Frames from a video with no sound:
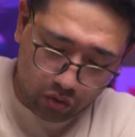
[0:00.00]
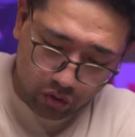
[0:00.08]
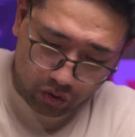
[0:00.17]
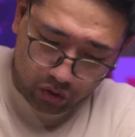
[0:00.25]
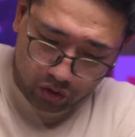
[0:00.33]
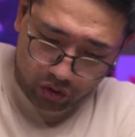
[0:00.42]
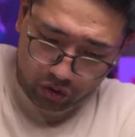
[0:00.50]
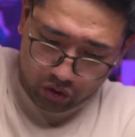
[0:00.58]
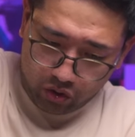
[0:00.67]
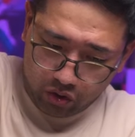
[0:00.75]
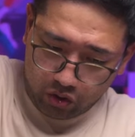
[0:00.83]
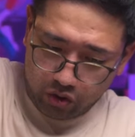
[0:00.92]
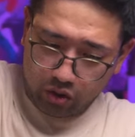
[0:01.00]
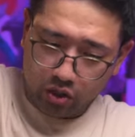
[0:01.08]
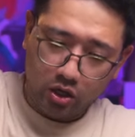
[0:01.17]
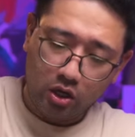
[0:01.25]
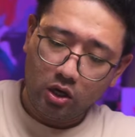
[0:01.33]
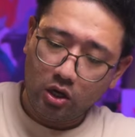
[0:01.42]

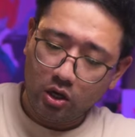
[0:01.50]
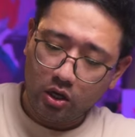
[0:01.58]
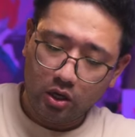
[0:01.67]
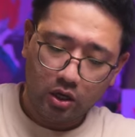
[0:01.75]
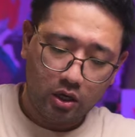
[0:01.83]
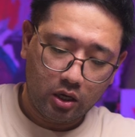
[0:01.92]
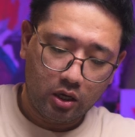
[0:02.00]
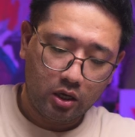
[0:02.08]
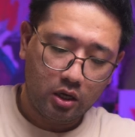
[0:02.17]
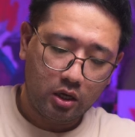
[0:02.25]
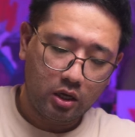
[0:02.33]
Nothing is said.